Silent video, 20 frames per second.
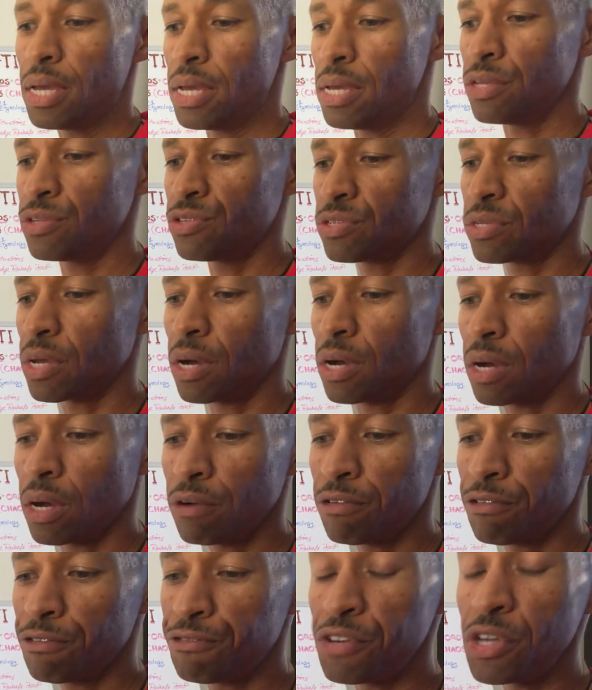it's
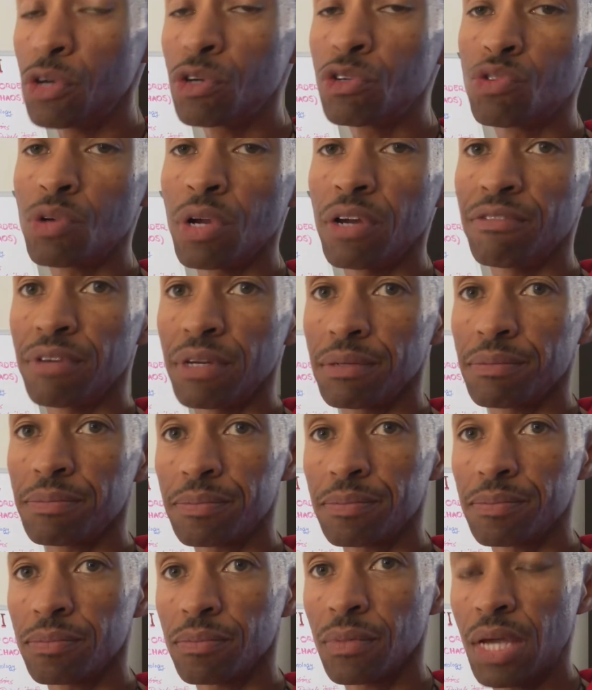fear-driven,
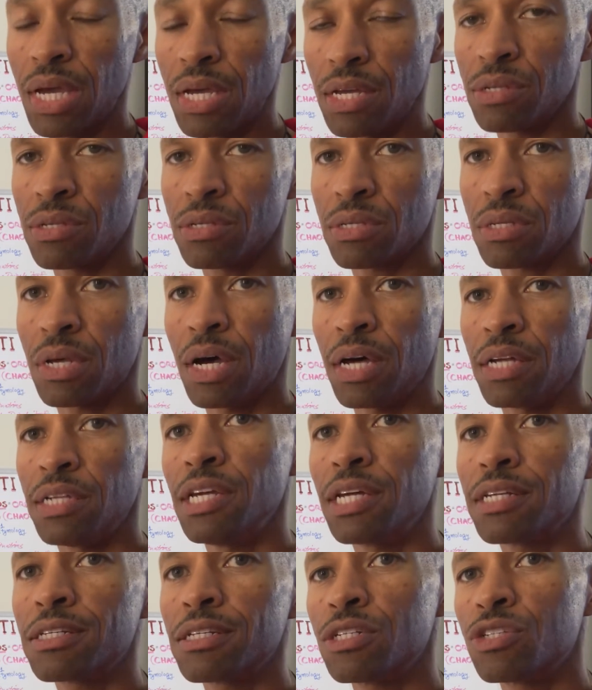it's
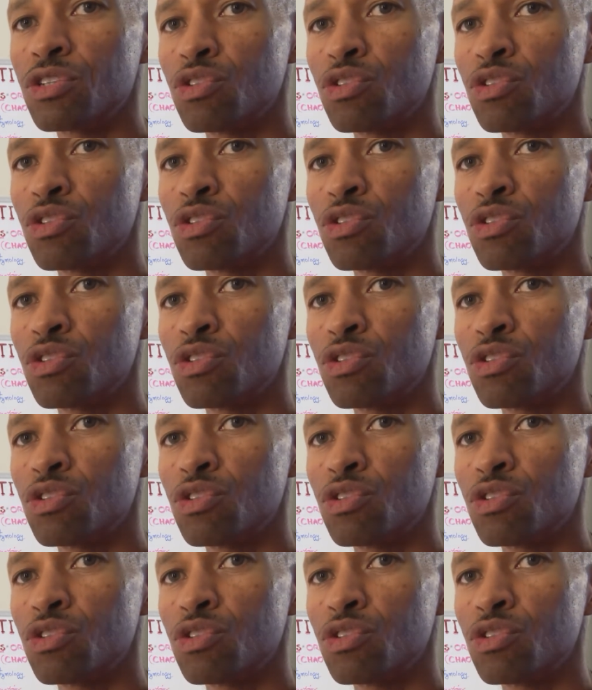addicted